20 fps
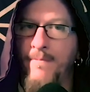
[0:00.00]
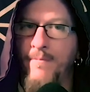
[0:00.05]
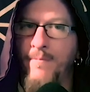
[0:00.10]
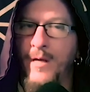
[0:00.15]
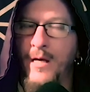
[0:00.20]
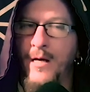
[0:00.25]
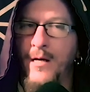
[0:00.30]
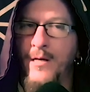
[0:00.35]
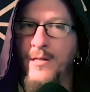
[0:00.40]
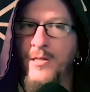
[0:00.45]

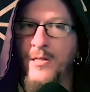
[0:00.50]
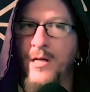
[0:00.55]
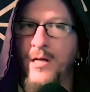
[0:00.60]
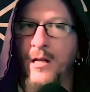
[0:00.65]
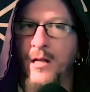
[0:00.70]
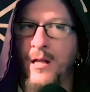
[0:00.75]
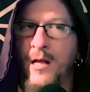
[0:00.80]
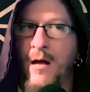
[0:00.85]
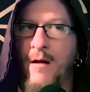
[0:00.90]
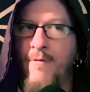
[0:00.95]
Because a
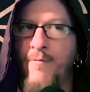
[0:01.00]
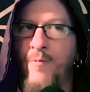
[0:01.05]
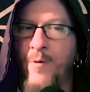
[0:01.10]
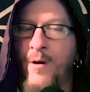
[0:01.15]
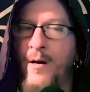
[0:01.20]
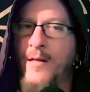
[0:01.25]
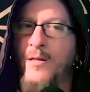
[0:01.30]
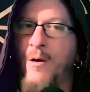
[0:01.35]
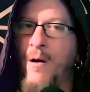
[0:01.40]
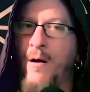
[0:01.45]
lot of what
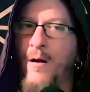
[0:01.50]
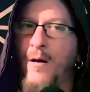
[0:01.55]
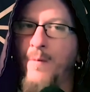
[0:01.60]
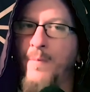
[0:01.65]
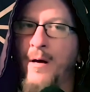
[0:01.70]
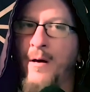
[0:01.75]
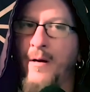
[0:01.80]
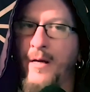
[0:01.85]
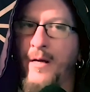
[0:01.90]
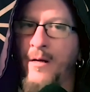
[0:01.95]
I talk
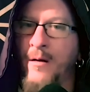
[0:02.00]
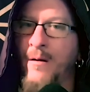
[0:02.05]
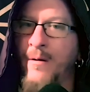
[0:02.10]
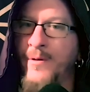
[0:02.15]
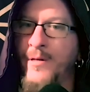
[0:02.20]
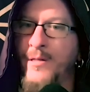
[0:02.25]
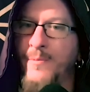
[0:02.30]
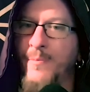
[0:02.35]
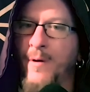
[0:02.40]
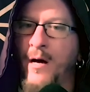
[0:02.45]
about here on
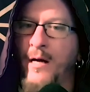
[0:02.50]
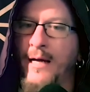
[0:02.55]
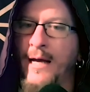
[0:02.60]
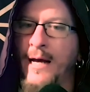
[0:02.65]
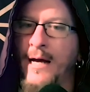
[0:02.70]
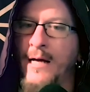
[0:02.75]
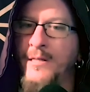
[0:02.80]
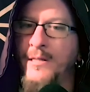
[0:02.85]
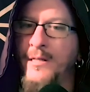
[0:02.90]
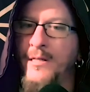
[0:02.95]
this
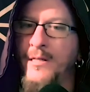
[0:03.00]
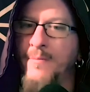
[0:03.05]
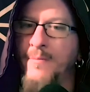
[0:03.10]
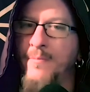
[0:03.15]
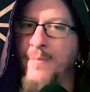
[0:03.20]
podcast is,